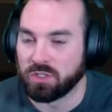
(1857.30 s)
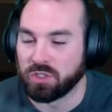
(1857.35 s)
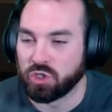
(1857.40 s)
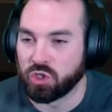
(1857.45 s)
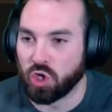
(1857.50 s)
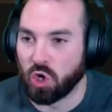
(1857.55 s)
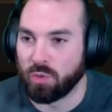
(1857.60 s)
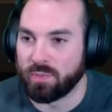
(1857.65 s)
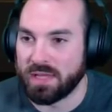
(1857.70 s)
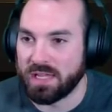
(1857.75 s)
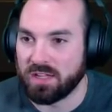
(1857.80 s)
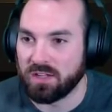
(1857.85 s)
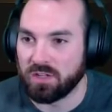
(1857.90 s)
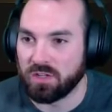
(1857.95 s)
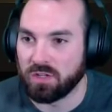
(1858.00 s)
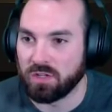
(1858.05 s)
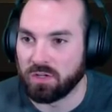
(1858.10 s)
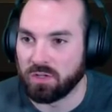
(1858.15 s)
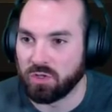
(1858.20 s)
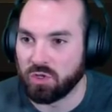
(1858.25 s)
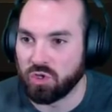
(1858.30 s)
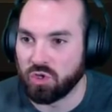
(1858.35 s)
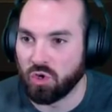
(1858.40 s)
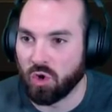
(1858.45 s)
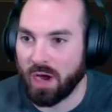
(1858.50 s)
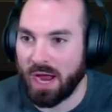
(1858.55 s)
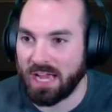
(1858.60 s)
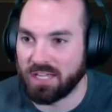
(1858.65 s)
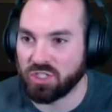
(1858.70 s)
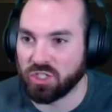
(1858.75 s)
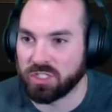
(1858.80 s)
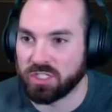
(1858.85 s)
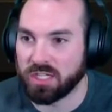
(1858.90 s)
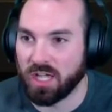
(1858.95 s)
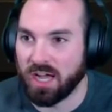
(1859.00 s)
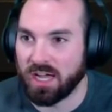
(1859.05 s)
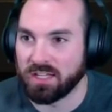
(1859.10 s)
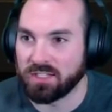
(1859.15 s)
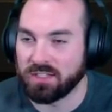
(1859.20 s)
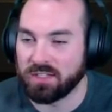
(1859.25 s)
Show me your hatchet
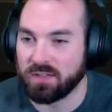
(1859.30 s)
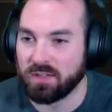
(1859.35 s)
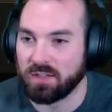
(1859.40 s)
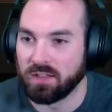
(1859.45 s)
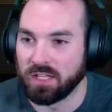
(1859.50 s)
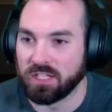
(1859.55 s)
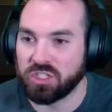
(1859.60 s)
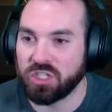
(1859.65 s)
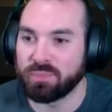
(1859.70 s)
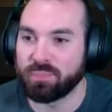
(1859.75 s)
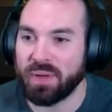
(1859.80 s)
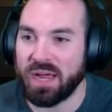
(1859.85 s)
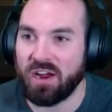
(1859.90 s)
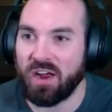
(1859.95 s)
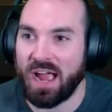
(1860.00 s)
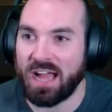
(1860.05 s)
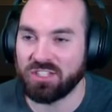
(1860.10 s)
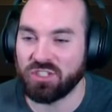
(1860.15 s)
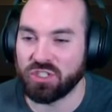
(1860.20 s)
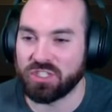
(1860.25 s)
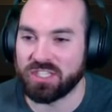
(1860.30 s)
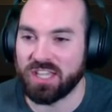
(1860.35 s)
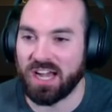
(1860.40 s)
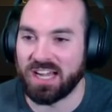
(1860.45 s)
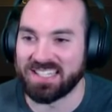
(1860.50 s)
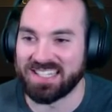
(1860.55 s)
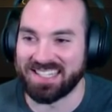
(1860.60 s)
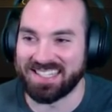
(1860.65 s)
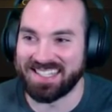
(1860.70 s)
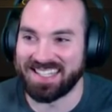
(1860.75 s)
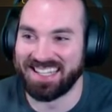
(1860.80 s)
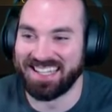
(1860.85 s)
okay. size. Let's compare hatchet sizes.